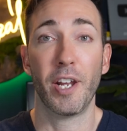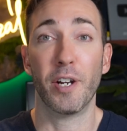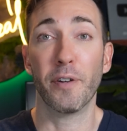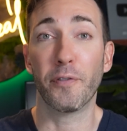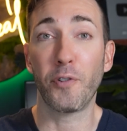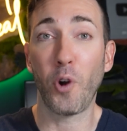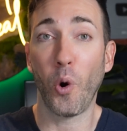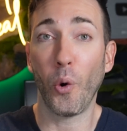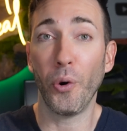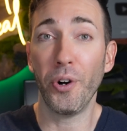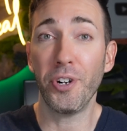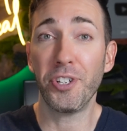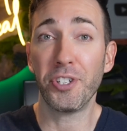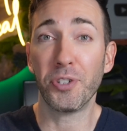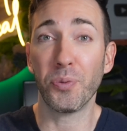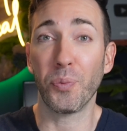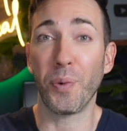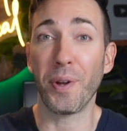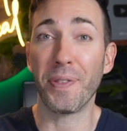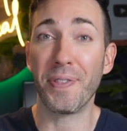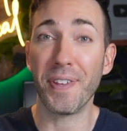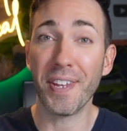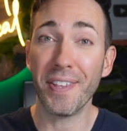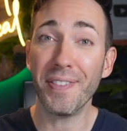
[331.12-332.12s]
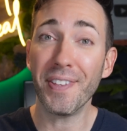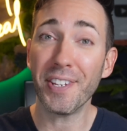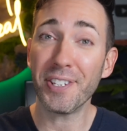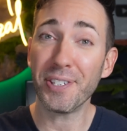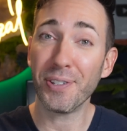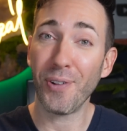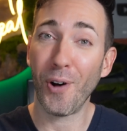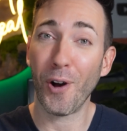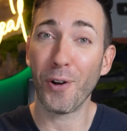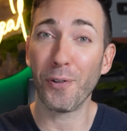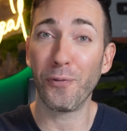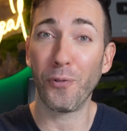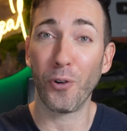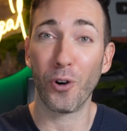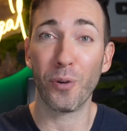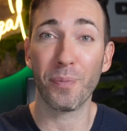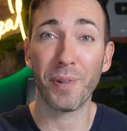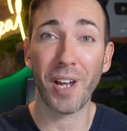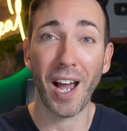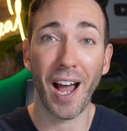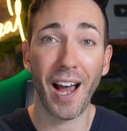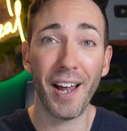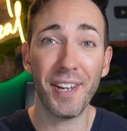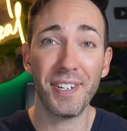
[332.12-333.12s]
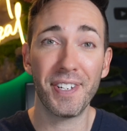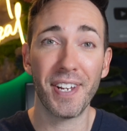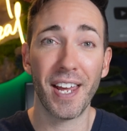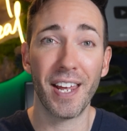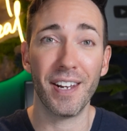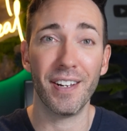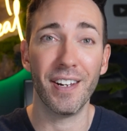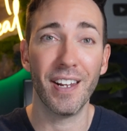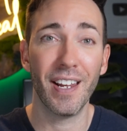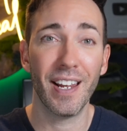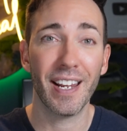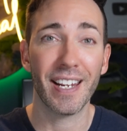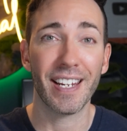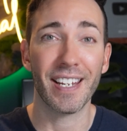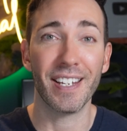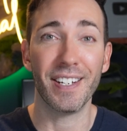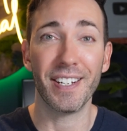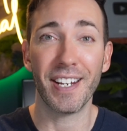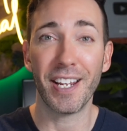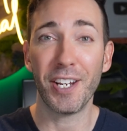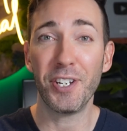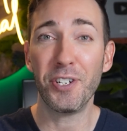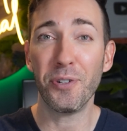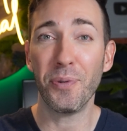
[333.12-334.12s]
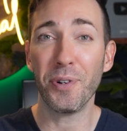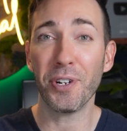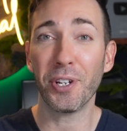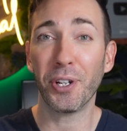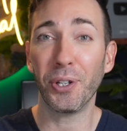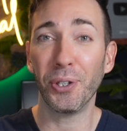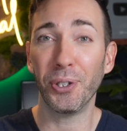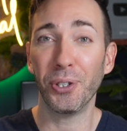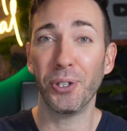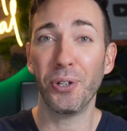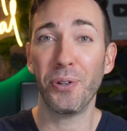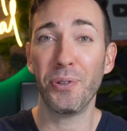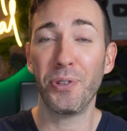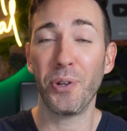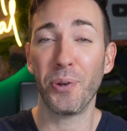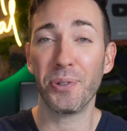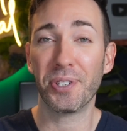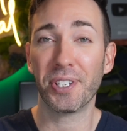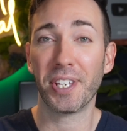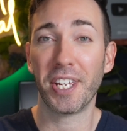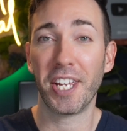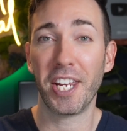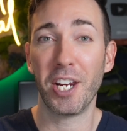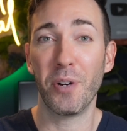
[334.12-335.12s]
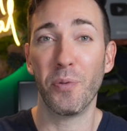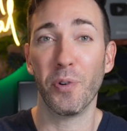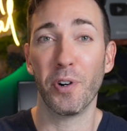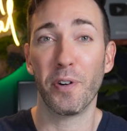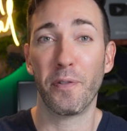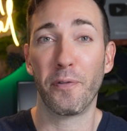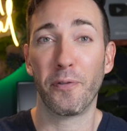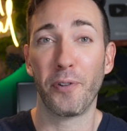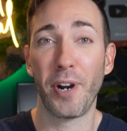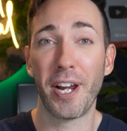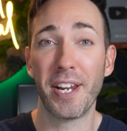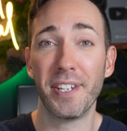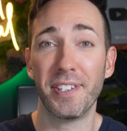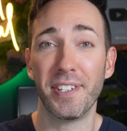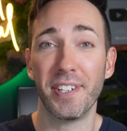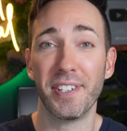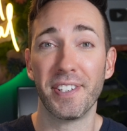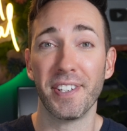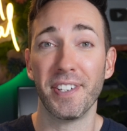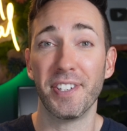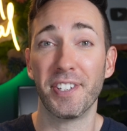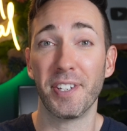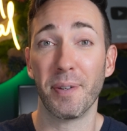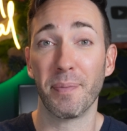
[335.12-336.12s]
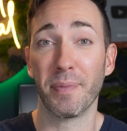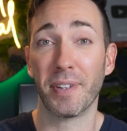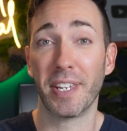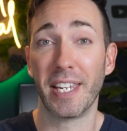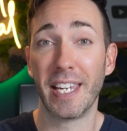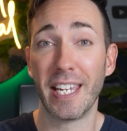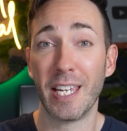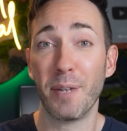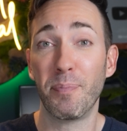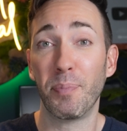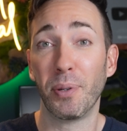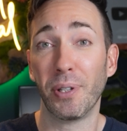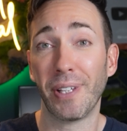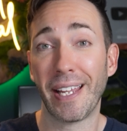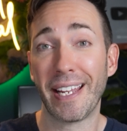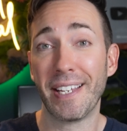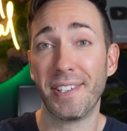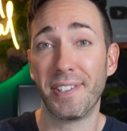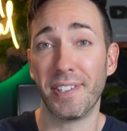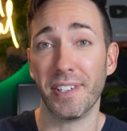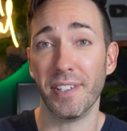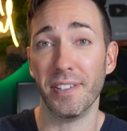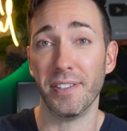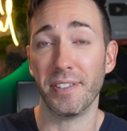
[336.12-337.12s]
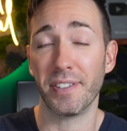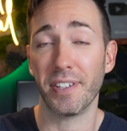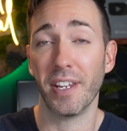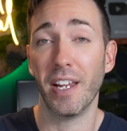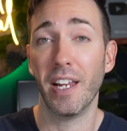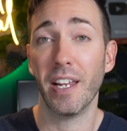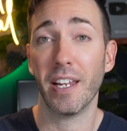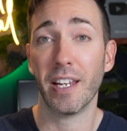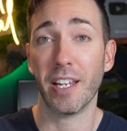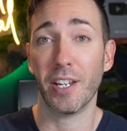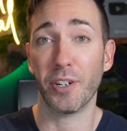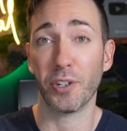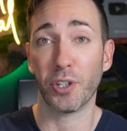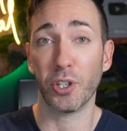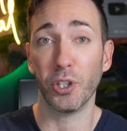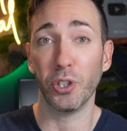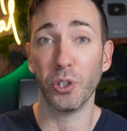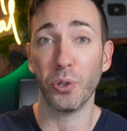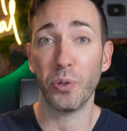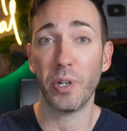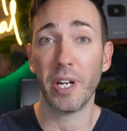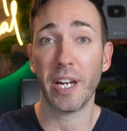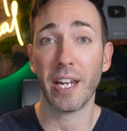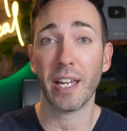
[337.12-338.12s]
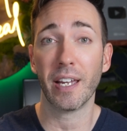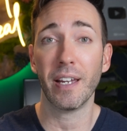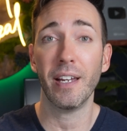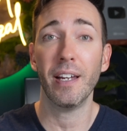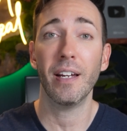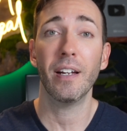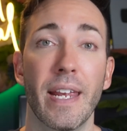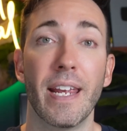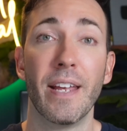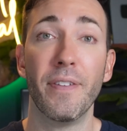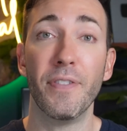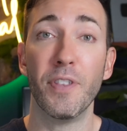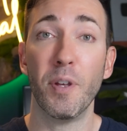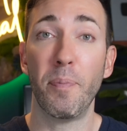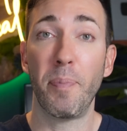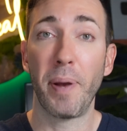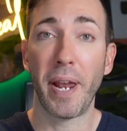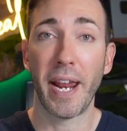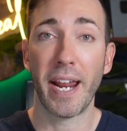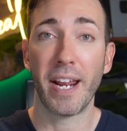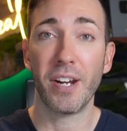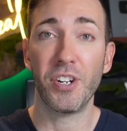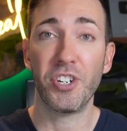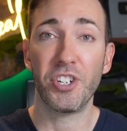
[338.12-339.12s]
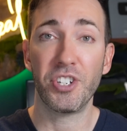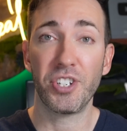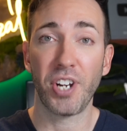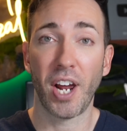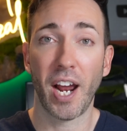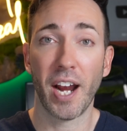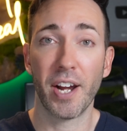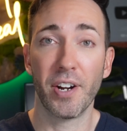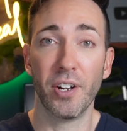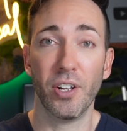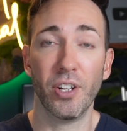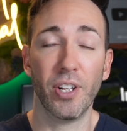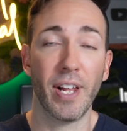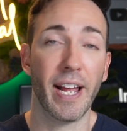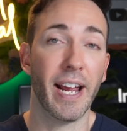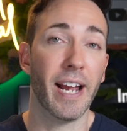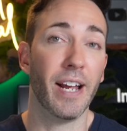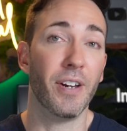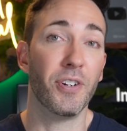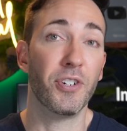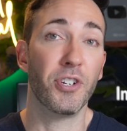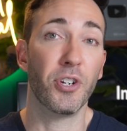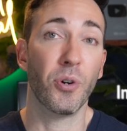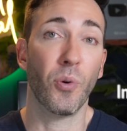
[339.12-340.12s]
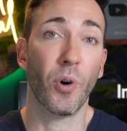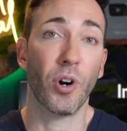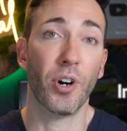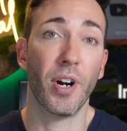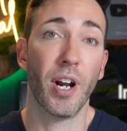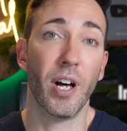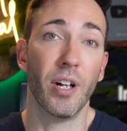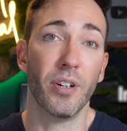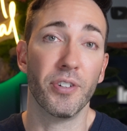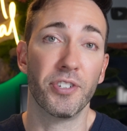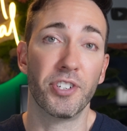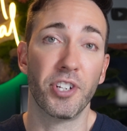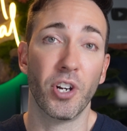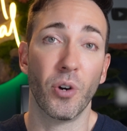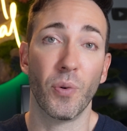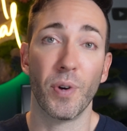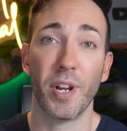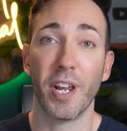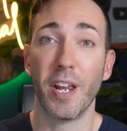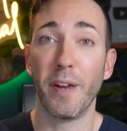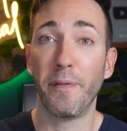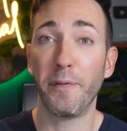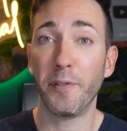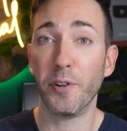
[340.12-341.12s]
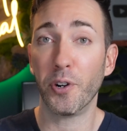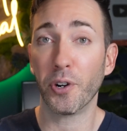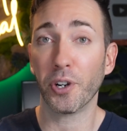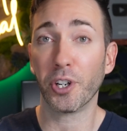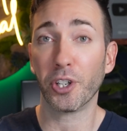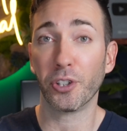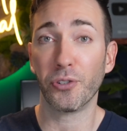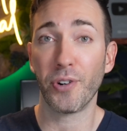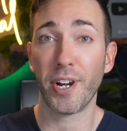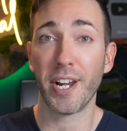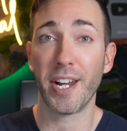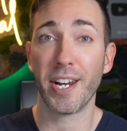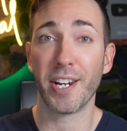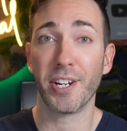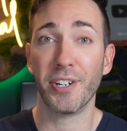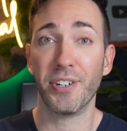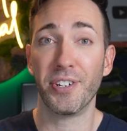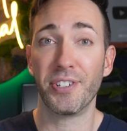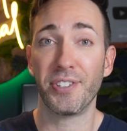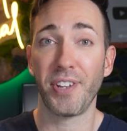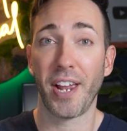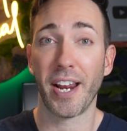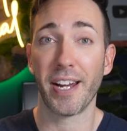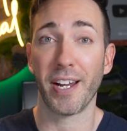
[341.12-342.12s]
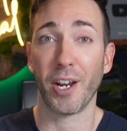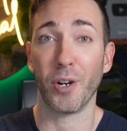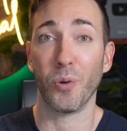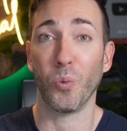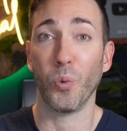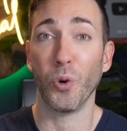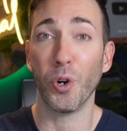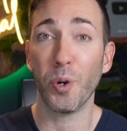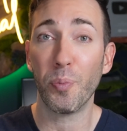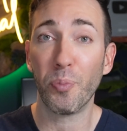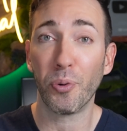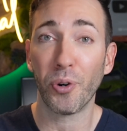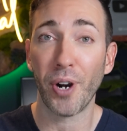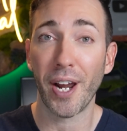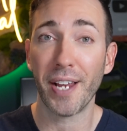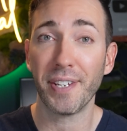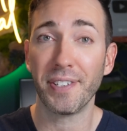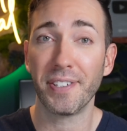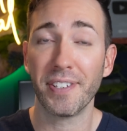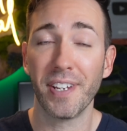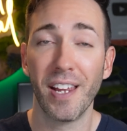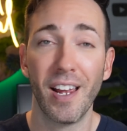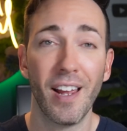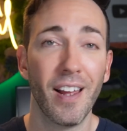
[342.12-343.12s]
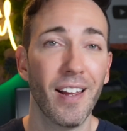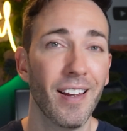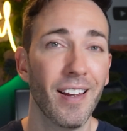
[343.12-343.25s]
And of course, within this long-form content, you need to include those keyword phrases in some key places, including in the page title and U R L. So if you're creating your site on WordPress,